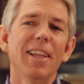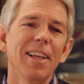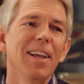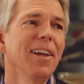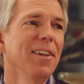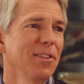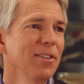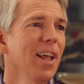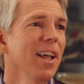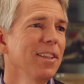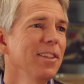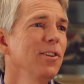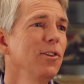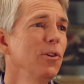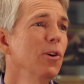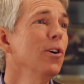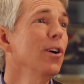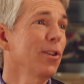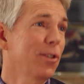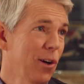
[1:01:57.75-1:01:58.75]
so I'm, uh, I'm
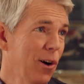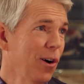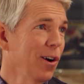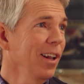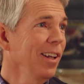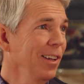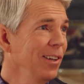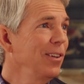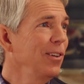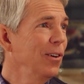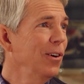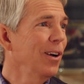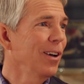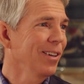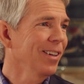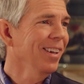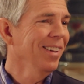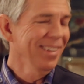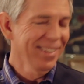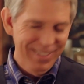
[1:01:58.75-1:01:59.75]
claiming it. But
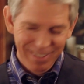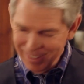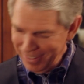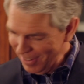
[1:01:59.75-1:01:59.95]
someday it'll be